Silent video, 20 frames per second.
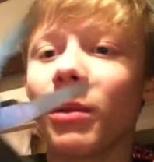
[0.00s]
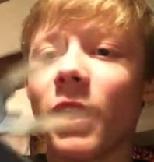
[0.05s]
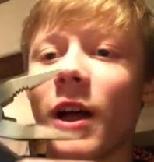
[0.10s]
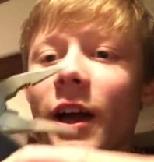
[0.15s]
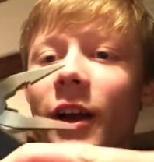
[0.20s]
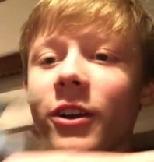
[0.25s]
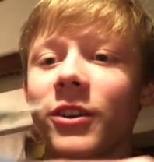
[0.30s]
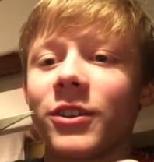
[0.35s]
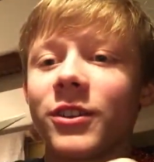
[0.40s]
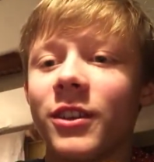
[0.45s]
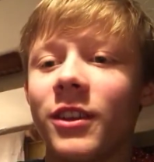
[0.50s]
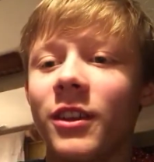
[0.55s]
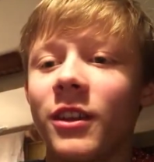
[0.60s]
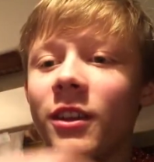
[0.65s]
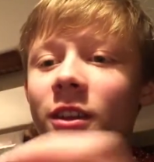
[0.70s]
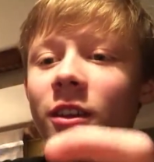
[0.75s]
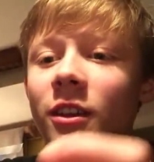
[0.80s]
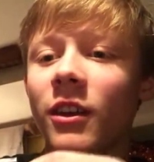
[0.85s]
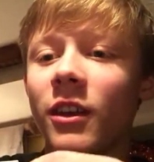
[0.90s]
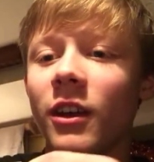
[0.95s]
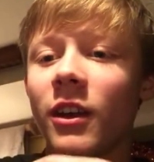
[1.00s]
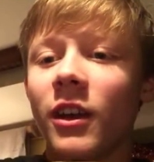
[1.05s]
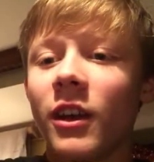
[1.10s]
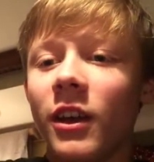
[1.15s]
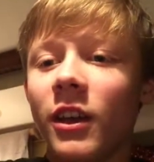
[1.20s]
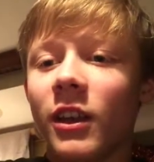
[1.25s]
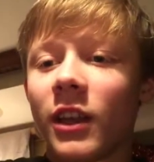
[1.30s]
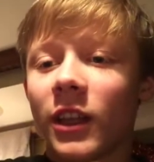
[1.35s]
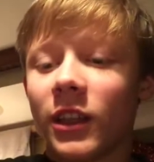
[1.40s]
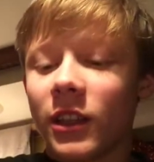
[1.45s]
pliers.
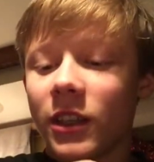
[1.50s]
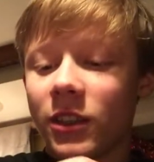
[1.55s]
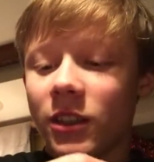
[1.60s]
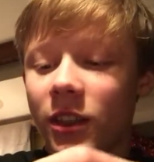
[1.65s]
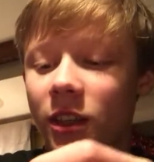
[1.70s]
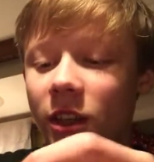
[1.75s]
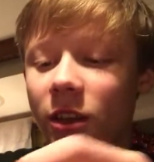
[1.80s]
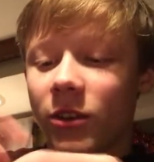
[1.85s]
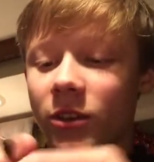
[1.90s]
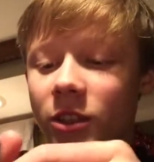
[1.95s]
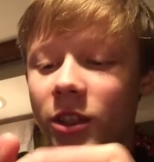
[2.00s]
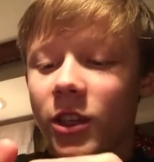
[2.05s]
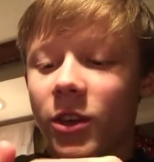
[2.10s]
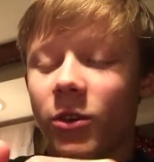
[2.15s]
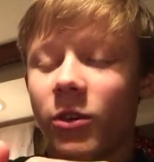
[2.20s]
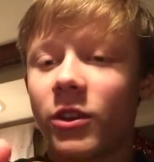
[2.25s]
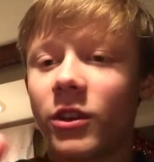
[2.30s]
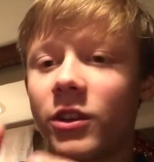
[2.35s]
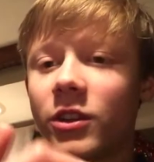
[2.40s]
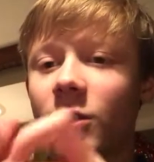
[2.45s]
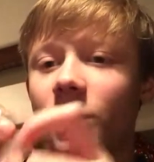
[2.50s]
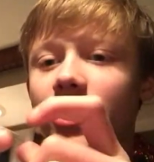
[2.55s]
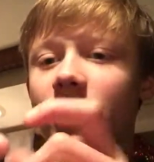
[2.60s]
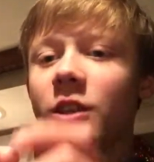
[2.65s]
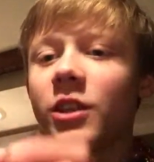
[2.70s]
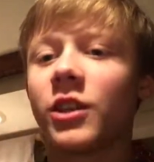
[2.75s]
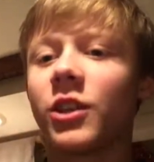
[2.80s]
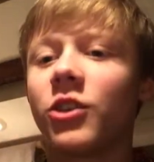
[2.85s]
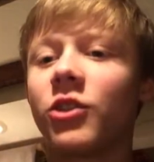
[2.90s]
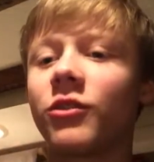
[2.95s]
Like this, you know, so what
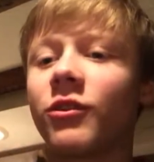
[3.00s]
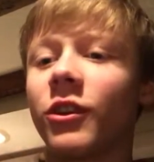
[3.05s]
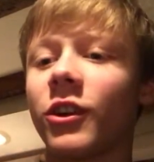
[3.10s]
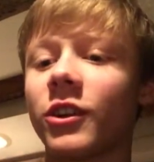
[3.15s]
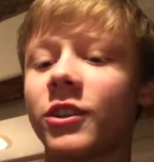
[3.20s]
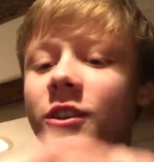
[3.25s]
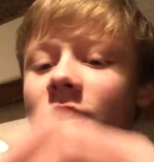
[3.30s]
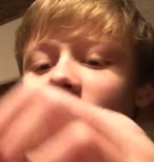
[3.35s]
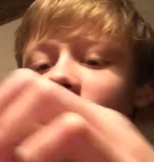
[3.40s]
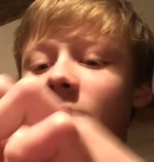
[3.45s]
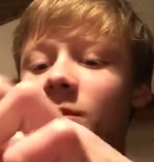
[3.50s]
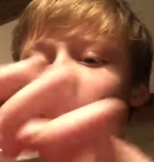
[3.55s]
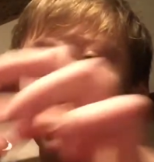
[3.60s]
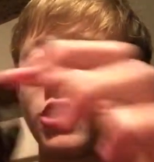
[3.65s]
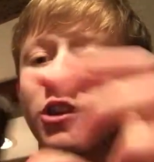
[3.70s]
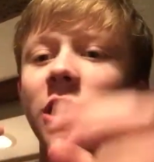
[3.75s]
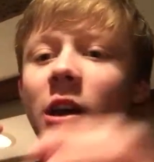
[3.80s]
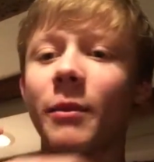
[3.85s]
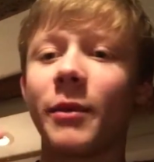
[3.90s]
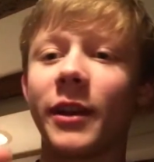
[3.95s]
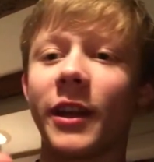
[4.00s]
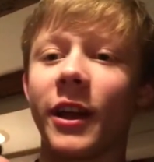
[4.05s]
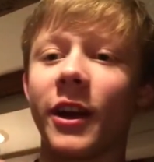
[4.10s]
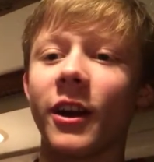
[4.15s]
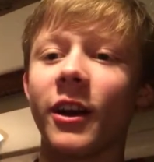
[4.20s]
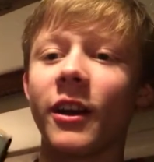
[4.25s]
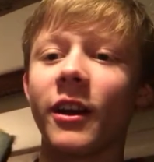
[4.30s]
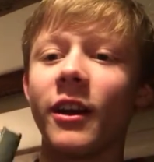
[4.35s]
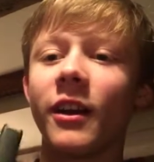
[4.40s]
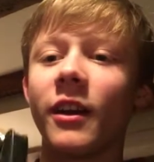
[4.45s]
you're going to do first, put your thumb in
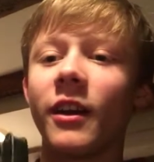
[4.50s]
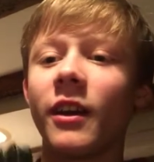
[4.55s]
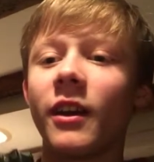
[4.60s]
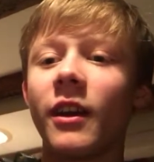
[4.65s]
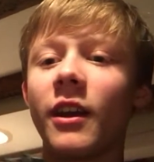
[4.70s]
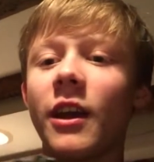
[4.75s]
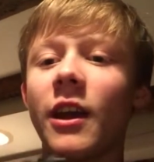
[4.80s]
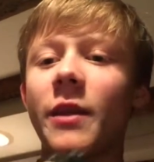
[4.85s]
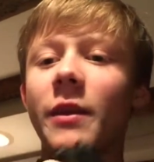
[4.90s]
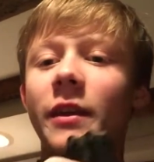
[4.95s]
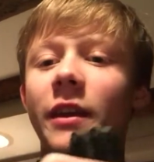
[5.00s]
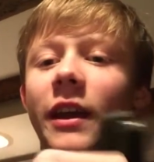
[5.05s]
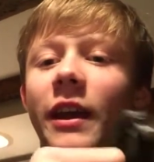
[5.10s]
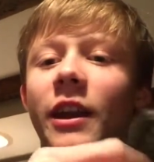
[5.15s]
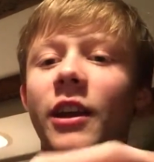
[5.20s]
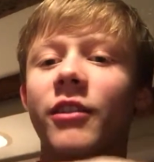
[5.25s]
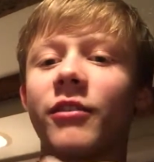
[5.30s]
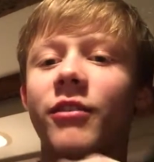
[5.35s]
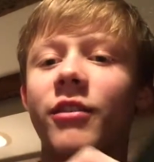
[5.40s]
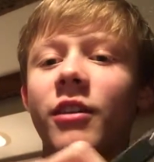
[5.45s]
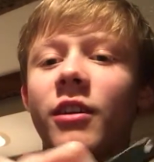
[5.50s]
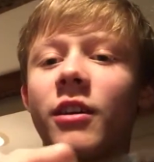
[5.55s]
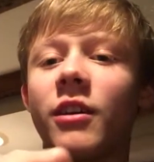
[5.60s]
here, and then kind of